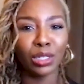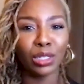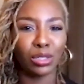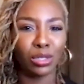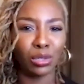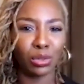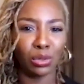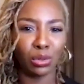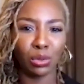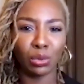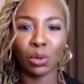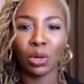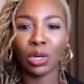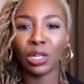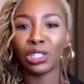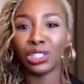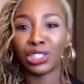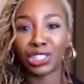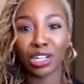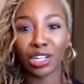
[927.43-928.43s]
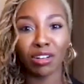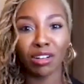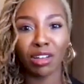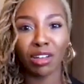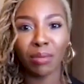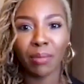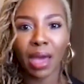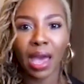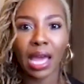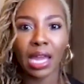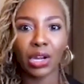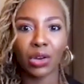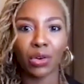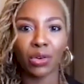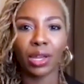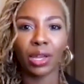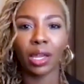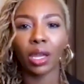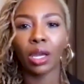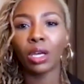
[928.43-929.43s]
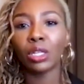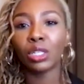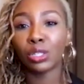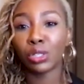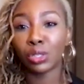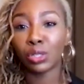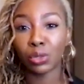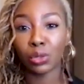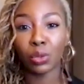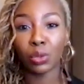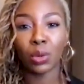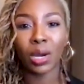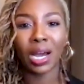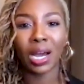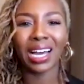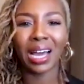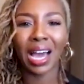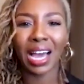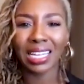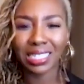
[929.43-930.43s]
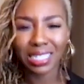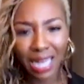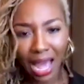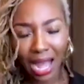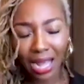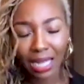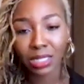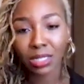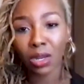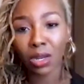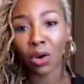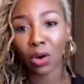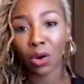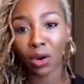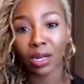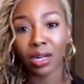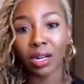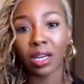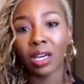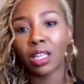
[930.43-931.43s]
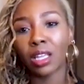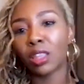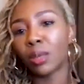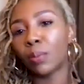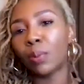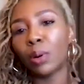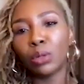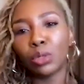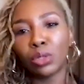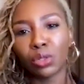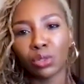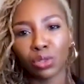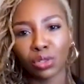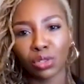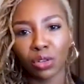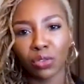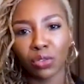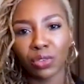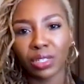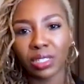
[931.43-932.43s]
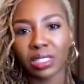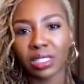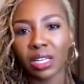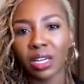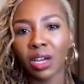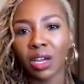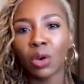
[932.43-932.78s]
to gerrymandering, to attacks on the Postal Service.